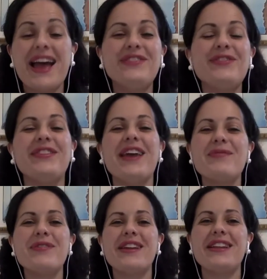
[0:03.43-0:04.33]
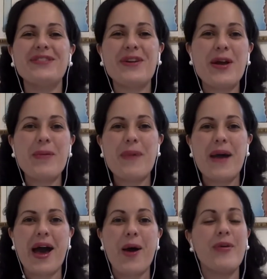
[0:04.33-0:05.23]
and today we're going to talk
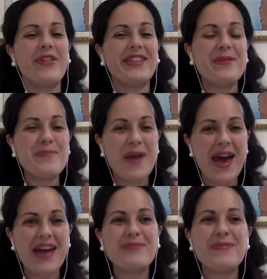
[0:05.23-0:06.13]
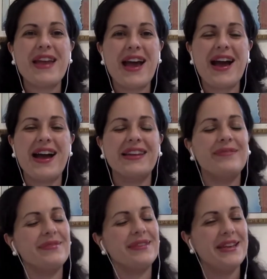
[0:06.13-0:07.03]
about the math behind